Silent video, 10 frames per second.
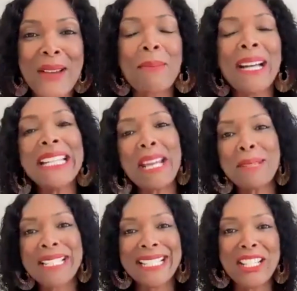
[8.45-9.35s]
My name
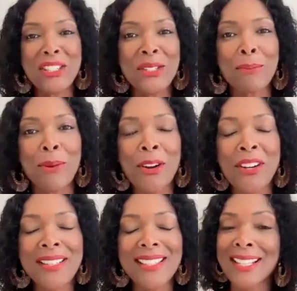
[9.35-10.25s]
is Tirza
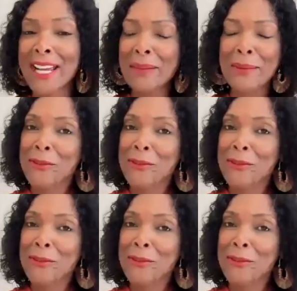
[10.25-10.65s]
Barnes, and I am a